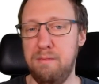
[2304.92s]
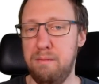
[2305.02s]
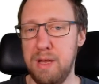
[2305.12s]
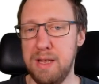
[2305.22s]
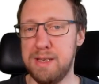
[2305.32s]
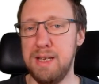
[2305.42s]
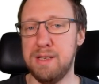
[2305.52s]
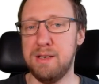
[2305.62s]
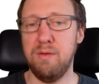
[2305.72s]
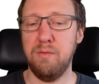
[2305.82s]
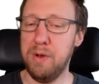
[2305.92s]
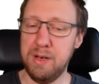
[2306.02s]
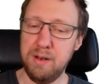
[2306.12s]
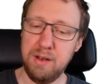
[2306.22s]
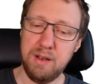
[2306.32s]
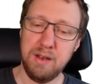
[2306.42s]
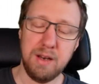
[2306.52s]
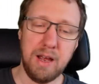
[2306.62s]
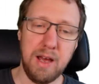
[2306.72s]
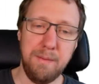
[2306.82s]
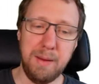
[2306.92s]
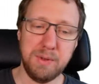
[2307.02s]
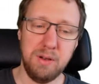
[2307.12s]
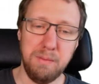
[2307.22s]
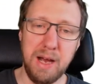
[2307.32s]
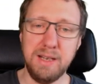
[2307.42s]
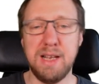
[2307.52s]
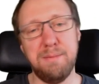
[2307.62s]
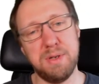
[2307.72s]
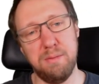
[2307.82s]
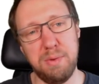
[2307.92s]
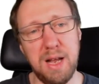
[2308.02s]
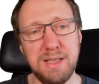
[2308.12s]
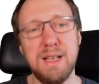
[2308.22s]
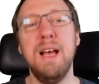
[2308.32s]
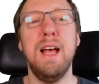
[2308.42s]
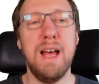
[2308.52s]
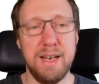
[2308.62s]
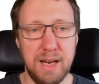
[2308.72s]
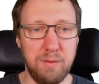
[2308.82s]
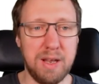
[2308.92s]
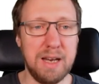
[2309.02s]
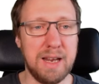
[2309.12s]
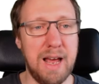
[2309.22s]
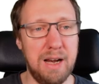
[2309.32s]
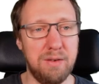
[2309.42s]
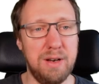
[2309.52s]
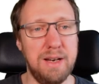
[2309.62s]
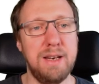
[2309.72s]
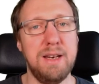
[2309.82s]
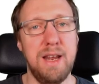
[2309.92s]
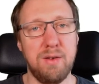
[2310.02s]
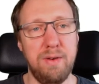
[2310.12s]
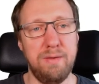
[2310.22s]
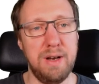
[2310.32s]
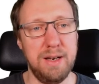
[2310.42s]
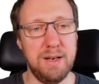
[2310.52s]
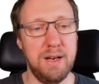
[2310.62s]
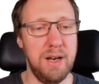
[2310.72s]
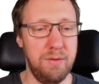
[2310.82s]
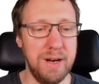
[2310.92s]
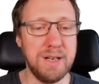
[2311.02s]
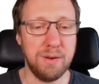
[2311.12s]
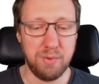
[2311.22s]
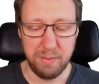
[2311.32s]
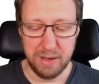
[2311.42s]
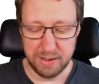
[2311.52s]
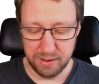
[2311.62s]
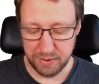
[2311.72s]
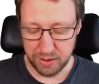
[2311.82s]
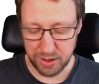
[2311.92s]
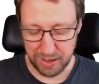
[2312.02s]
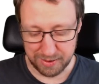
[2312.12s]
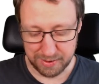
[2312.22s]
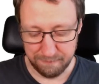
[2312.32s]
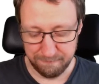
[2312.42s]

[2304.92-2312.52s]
BCs with epsilon minus, epsilon plus, and then we can calculate the equivalent erasure probabilities of the channels.